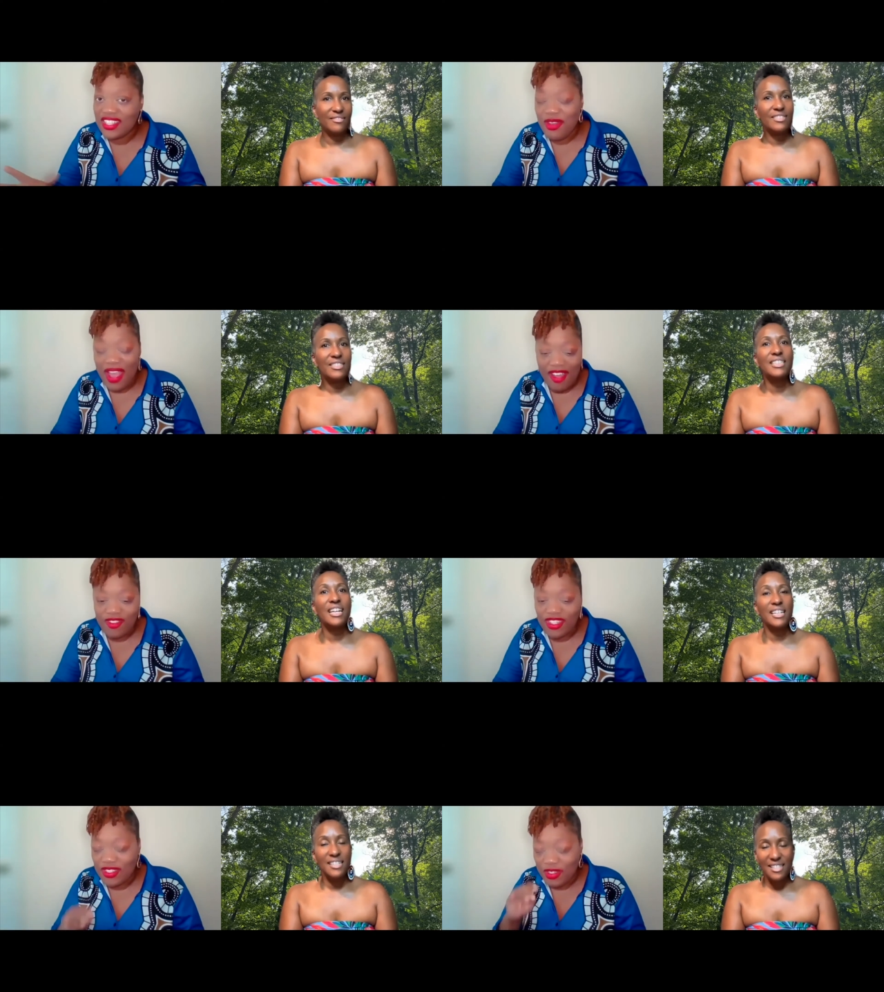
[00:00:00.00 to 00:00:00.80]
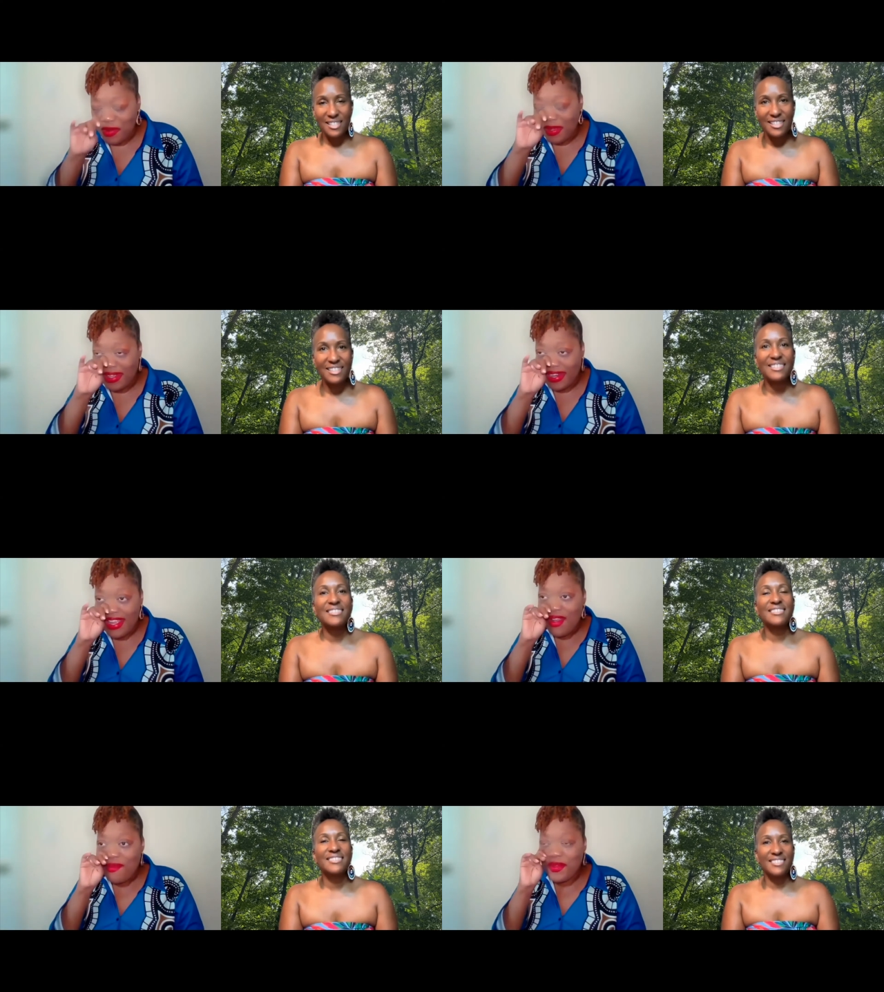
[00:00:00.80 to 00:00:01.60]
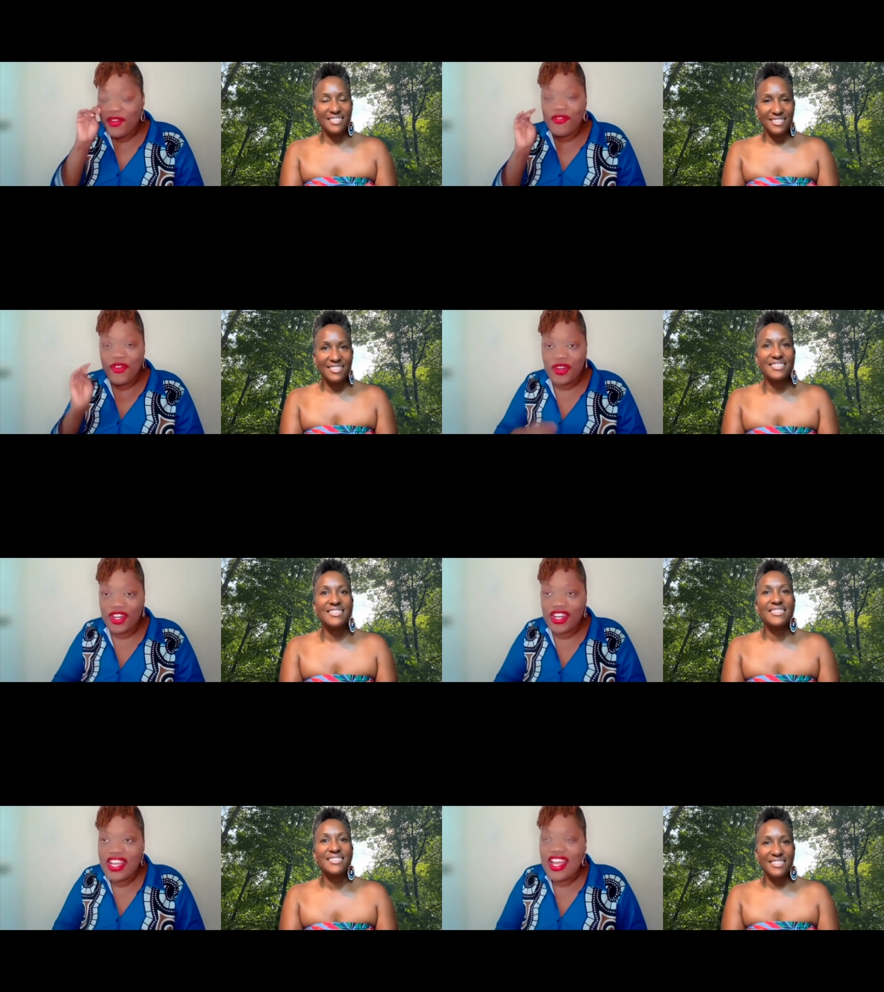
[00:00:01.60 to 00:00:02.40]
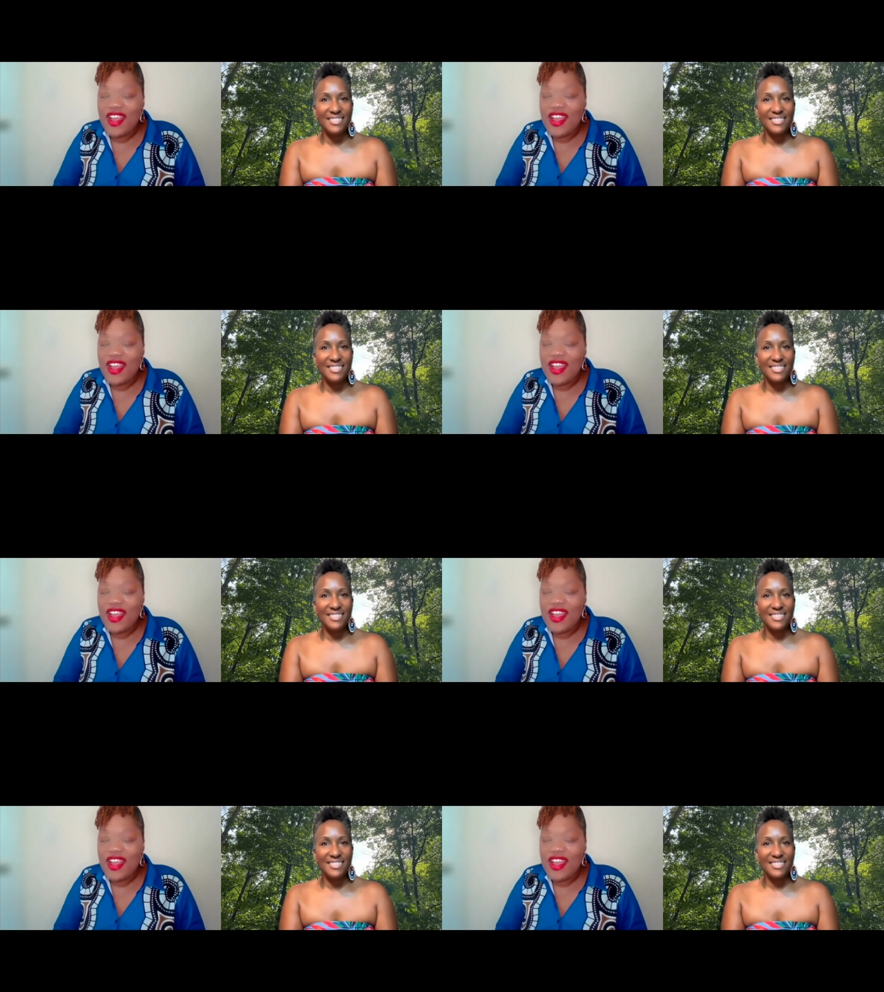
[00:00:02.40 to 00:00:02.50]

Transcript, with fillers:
Speaker 1: You have yes. to do it before